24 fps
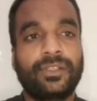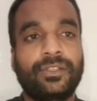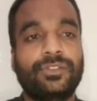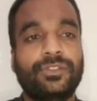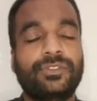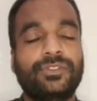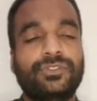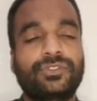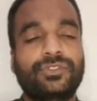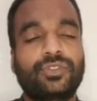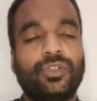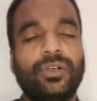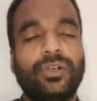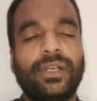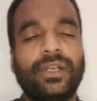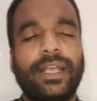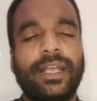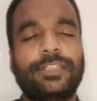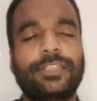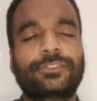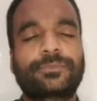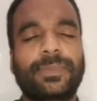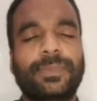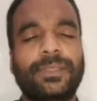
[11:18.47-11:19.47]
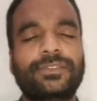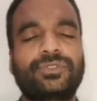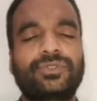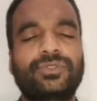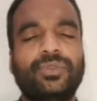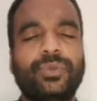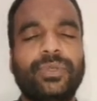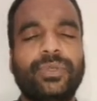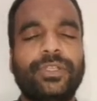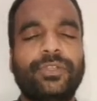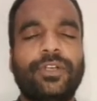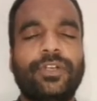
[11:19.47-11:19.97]
So s plus
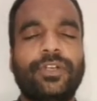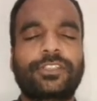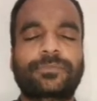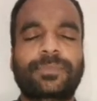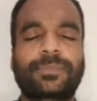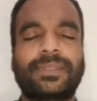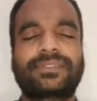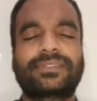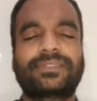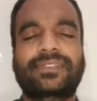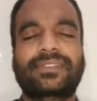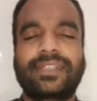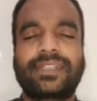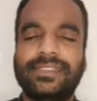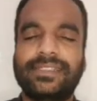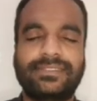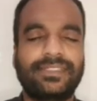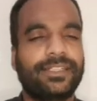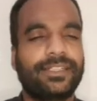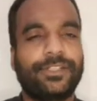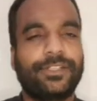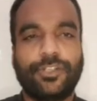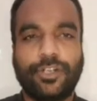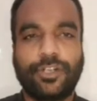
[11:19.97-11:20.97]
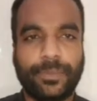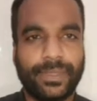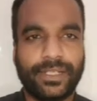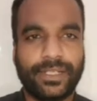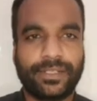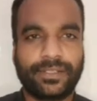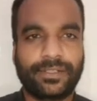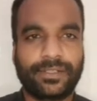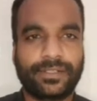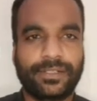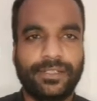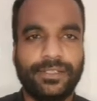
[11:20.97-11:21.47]
2 into s plus 3 is the
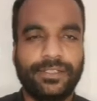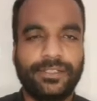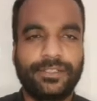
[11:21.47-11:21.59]
denominator.